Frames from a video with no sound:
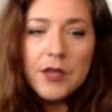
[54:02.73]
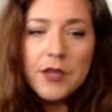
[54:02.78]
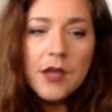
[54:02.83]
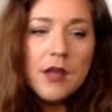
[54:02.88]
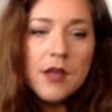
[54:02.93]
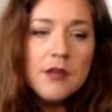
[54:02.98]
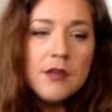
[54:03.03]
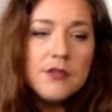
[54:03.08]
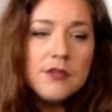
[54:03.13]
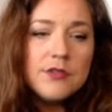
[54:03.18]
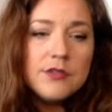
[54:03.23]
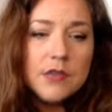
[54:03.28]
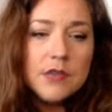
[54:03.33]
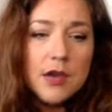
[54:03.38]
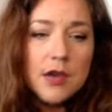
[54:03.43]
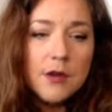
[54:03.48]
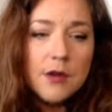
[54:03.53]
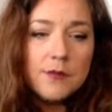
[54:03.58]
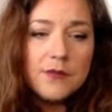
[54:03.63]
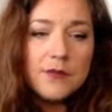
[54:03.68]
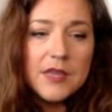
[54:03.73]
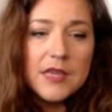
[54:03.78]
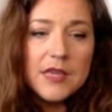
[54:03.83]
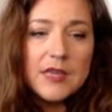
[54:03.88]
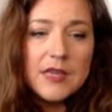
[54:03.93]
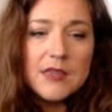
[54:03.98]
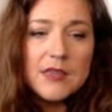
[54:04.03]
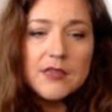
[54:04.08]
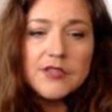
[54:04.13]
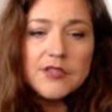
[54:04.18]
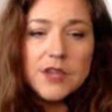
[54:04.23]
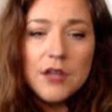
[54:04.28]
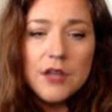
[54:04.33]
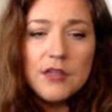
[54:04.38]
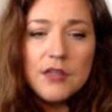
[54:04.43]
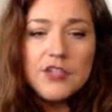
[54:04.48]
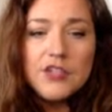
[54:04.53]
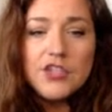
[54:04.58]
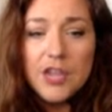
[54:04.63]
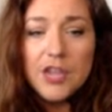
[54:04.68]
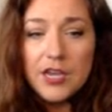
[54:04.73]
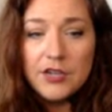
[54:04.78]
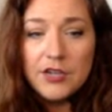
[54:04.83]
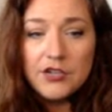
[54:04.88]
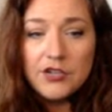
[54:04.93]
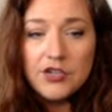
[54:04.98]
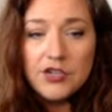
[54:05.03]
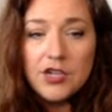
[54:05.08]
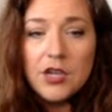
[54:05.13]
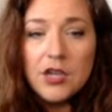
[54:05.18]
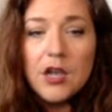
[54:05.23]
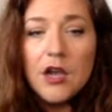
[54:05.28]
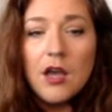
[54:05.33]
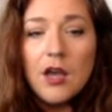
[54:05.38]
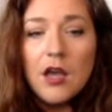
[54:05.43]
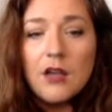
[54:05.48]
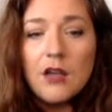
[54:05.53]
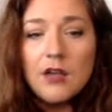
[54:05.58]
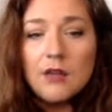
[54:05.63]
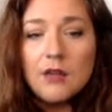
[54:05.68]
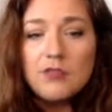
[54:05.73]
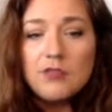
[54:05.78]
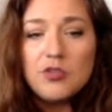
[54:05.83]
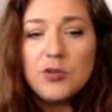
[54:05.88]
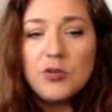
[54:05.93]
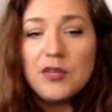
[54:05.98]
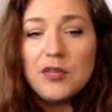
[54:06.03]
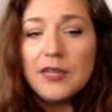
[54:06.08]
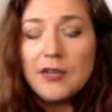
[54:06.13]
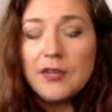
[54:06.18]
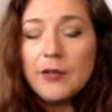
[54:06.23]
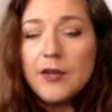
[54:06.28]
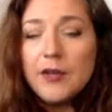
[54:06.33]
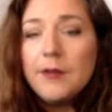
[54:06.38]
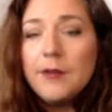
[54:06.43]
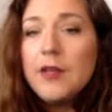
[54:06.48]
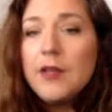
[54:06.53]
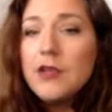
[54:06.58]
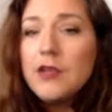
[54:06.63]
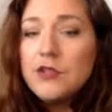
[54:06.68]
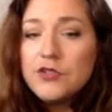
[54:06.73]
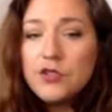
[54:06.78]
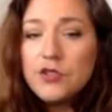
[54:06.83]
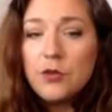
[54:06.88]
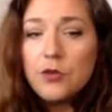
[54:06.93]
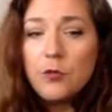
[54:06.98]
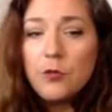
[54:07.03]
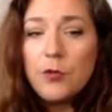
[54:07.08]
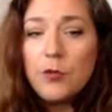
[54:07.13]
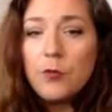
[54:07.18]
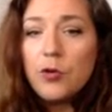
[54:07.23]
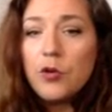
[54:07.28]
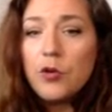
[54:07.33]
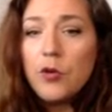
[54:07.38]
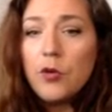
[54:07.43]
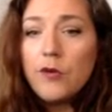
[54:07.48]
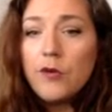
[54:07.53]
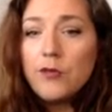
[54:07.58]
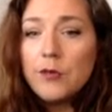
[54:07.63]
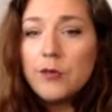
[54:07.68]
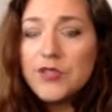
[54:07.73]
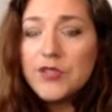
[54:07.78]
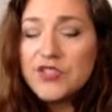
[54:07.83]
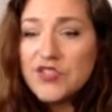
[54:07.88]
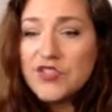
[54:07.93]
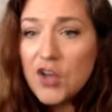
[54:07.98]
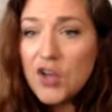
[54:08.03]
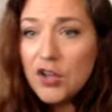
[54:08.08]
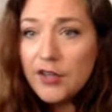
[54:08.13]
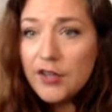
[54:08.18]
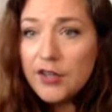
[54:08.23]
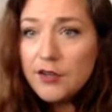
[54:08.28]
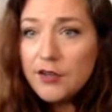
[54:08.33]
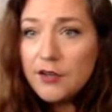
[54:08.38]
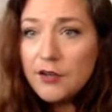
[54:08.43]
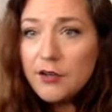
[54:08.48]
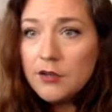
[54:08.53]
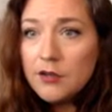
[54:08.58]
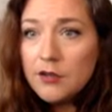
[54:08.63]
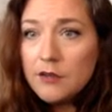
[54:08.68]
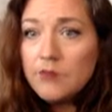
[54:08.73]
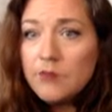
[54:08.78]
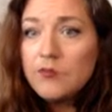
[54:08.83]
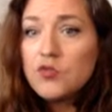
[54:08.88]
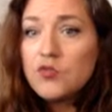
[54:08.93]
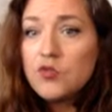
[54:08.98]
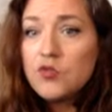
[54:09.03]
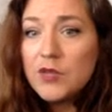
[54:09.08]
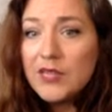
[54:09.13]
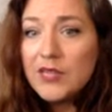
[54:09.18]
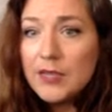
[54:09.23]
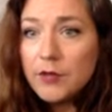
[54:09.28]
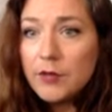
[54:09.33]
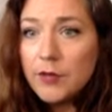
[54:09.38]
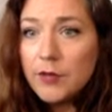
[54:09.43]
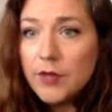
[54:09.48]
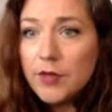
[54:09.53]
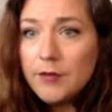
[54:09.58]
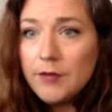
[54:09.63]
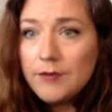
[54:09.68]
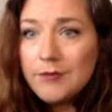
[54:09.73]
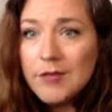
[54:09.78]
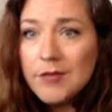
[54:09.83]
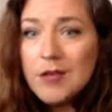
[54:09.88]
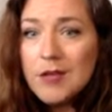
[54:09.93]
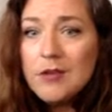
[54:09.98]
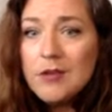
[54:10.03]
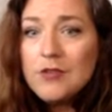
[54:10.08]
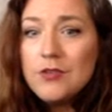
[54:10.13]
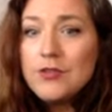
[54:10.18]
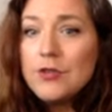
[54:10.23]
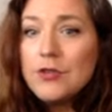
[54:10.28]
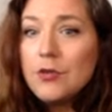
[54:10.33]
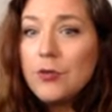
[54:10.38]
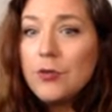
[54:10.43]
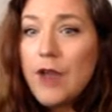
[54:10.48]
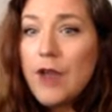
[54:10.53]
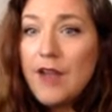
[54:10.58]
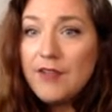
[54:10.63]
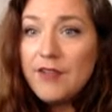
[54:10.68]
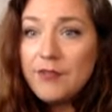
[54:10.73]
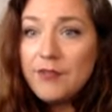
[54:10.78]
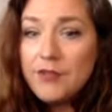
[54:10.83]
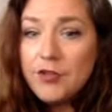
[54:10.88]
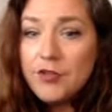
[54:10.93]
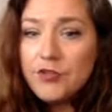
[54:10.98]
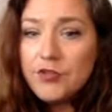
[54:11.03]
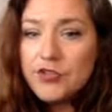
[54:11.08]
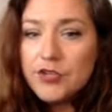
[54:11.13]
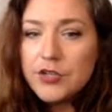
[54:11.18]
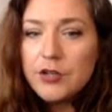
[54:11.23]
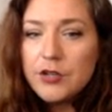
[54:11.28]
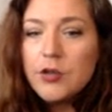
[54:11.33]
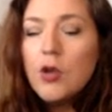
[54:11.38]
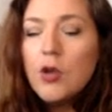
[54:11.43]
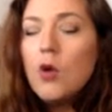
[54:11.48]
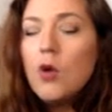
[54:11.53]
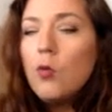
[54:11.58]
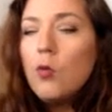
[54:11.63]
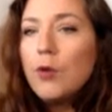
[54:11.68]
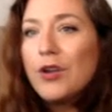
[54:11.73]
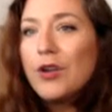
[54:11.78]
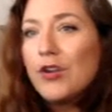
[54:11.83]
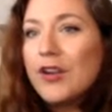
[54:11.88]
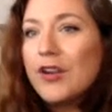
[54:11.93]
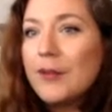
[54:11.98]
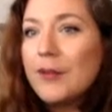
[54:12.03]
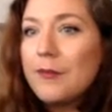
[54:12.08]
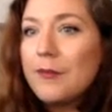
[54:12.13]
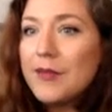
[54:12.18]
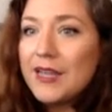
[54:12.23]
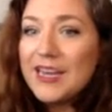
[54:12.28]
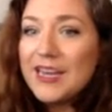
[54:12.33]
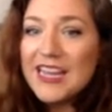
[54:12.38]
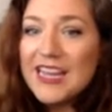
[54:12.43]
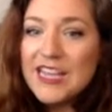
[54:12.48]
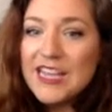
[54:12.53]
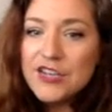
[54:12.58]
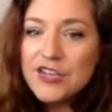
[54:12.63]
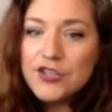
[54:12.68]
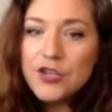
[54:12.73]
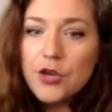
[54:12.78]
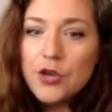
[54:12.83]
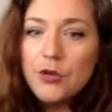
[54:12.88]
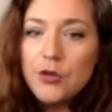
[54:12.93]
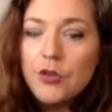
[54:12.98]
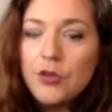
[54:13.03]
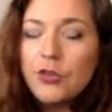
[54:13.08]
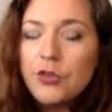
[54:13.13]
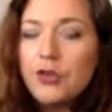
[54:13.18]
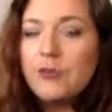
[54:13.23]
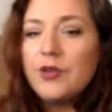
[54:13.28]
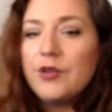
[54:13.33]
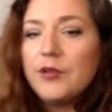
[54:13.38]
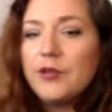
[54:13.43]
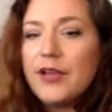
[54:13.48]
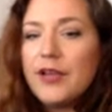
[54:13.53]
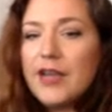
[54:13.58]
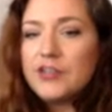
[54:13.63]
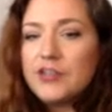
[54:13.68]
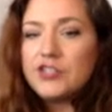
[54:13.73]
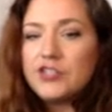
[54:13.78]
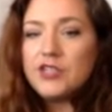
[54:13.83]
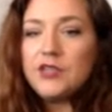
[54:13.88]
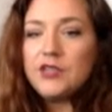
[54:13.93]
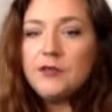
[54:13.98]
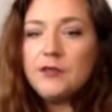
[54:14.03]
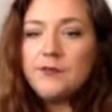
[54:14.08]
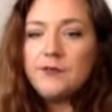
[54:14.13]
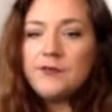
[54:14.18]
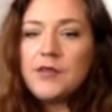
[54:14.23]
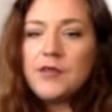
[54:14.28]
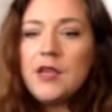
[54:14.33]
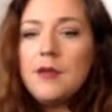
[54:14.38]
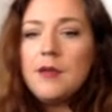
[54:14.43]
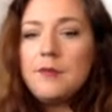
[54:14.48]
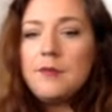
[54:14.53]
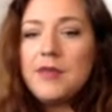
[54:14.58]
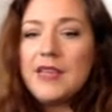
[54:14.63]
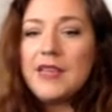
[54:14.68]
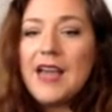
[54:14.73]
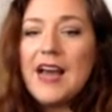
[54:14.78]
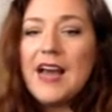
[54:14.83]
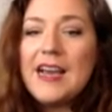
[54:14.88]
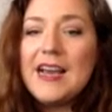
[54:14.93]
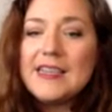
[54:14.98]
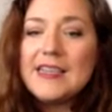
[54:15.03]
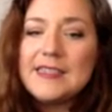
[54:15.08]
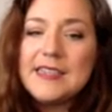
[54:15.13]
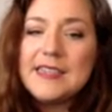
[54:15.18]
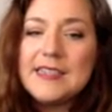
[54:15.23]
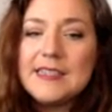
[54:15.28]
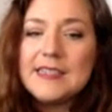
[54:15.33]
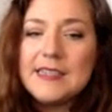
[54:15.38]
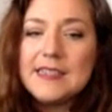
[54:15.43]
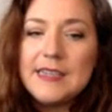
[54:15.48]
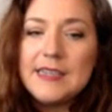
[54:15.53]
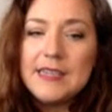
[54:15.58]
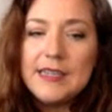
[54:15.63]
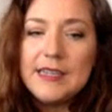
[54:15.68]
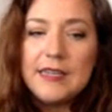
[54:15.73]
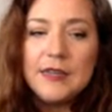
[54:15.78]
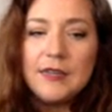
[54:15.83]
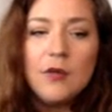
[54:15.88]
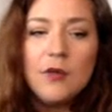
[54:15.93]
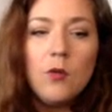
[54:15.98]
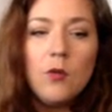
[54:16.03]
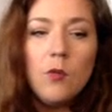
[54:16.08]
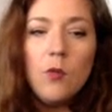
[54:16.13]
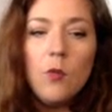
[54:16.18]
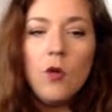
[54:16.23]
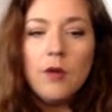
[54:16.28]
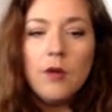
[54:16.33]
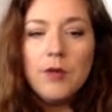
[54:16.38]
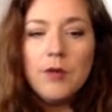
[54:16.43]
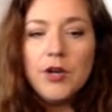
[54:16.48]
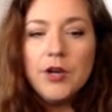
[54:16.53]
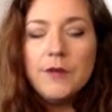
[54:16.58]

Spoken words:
So in the solid change to a liquid, so when we're going from a solid to a liquid, so we're having fusion, we're going to be an endothermic reaction because it's getting warmer.